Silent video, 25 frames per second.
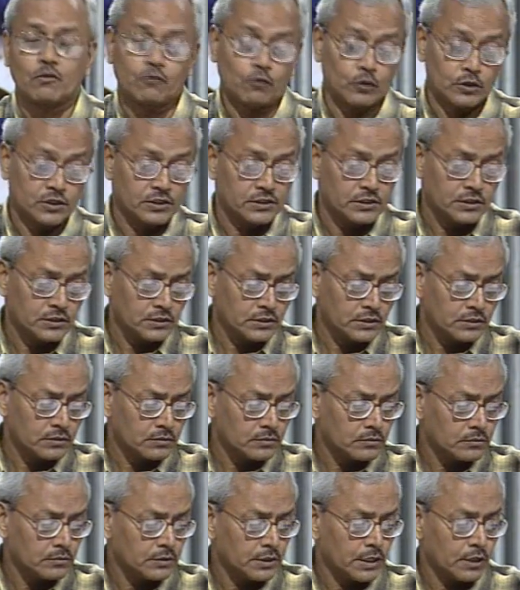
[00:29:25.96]
For instance,
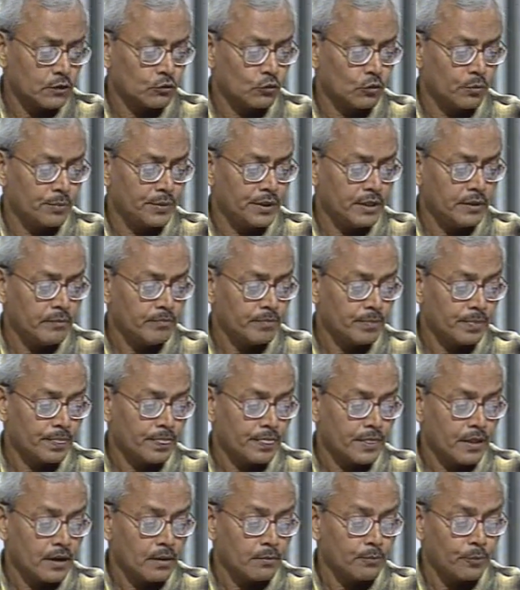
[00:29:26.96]
there could be,
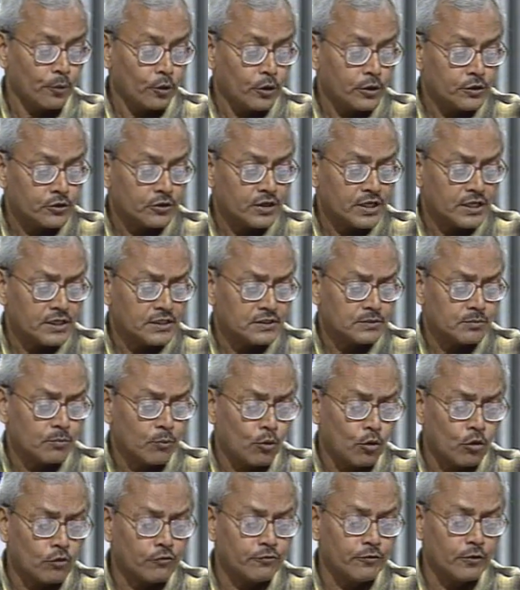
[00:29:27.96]
poetry is
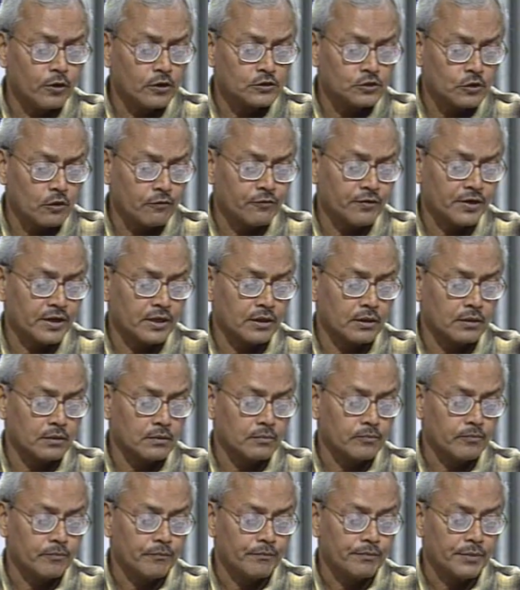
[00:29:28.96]
more
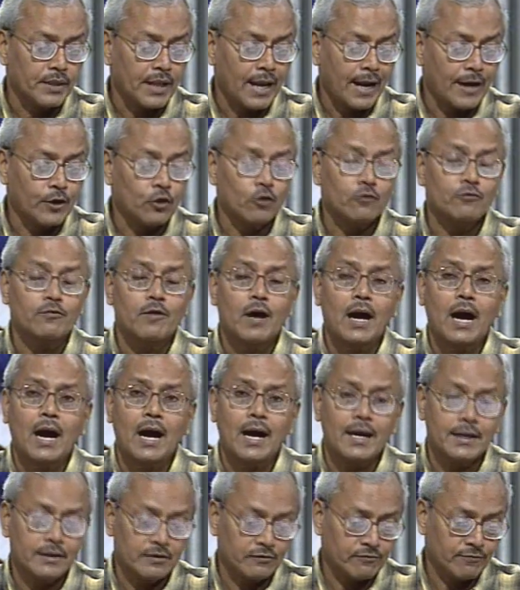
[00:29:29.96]
philosophical and of
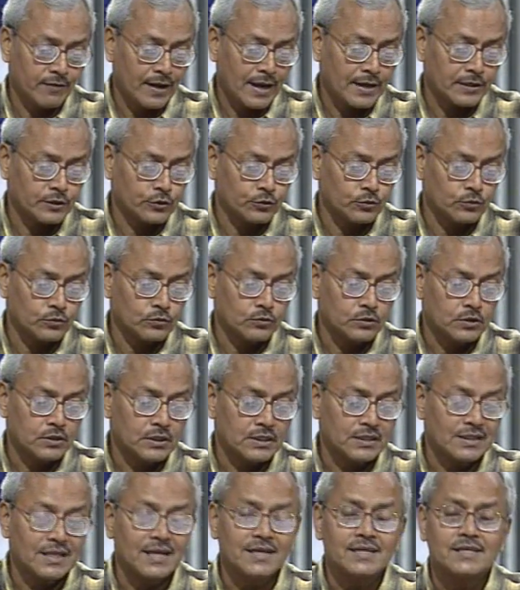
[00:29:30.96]
higher value
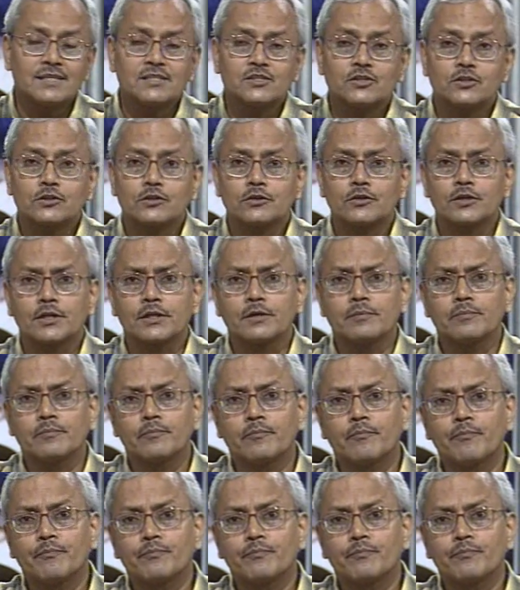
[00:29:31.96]
than history.